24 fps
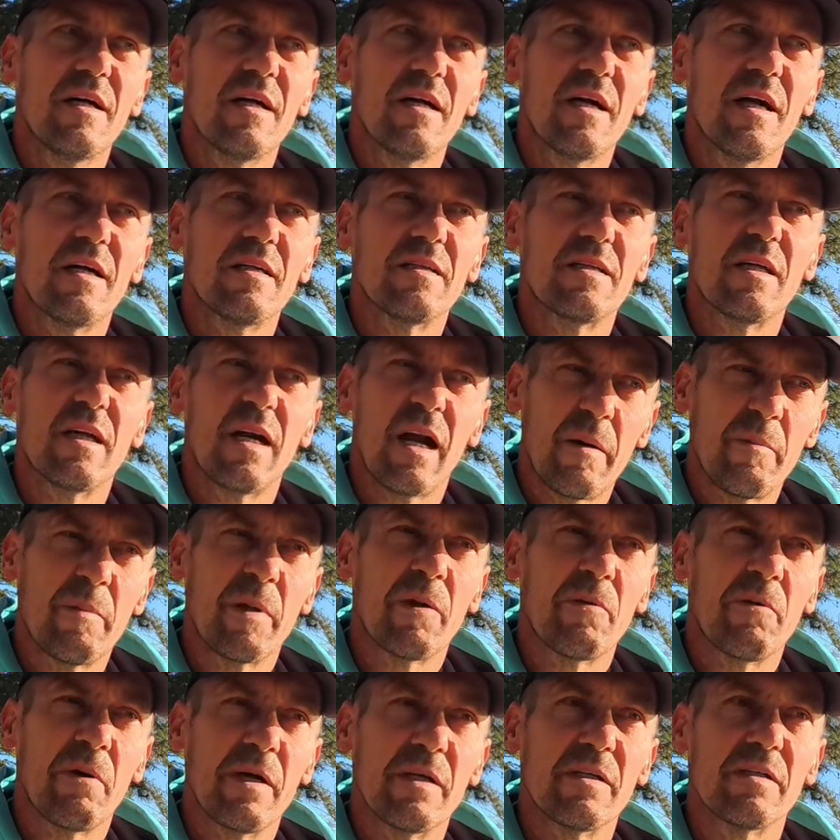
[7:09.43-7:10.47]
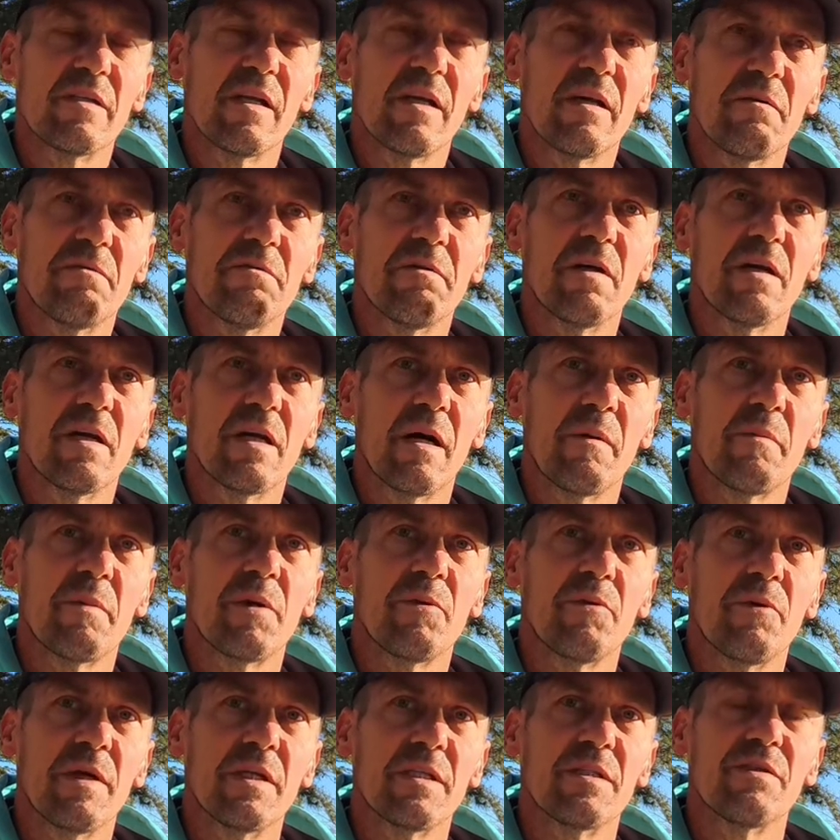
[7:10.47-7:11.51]
And I said, I'm going to race Leadville, and I'm going to
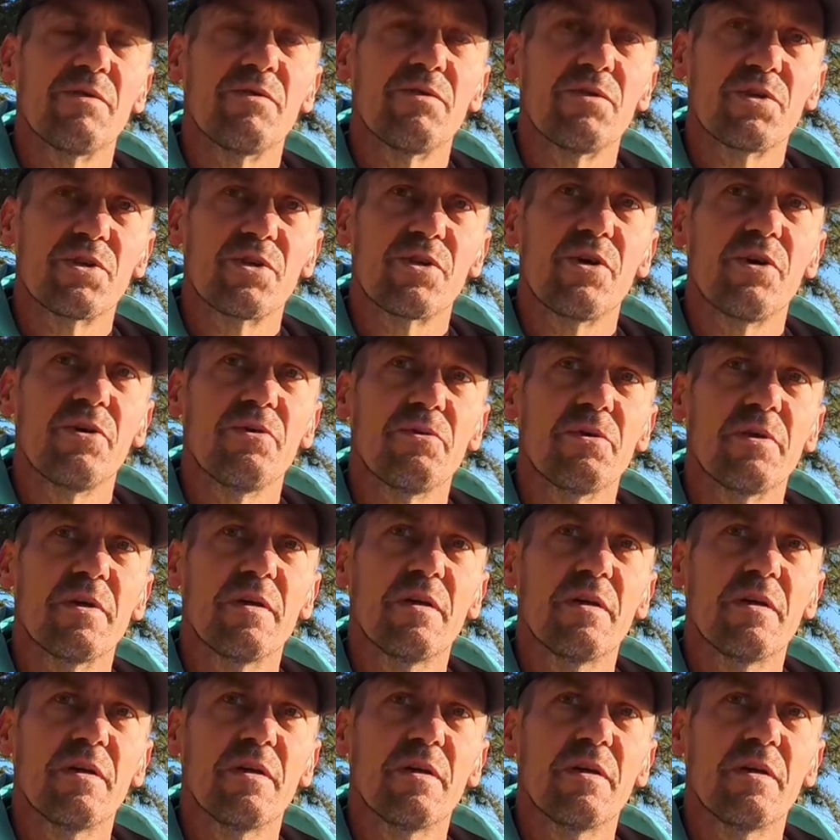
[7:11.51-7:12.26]
race it for Scoot.